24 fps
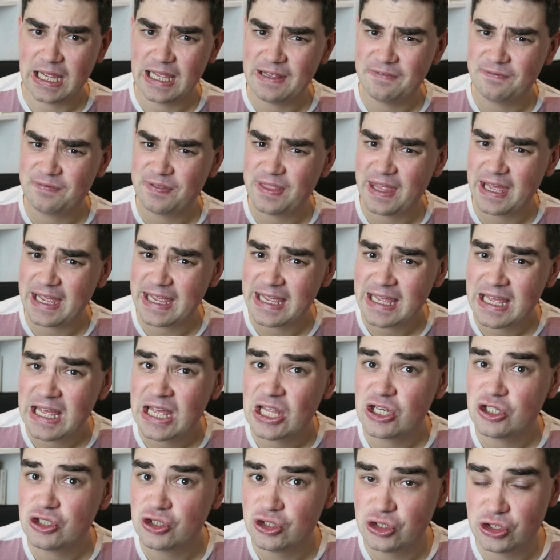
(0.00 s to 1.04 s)
if they
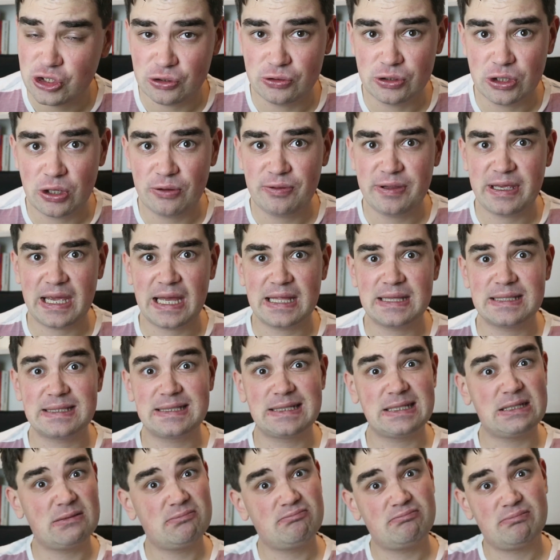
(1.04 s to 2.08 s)
do know the
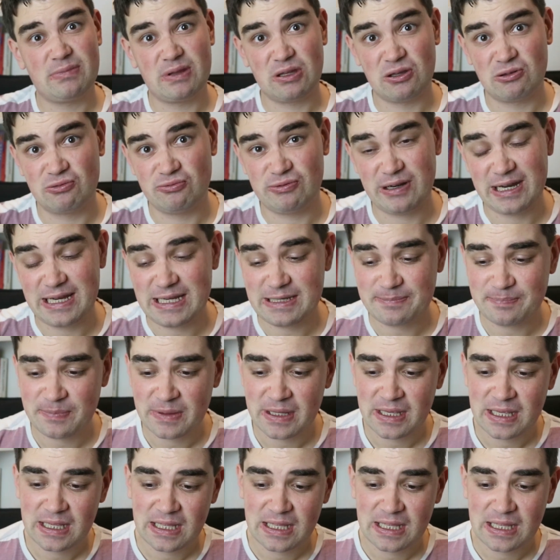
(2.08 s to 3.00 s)
answer, great.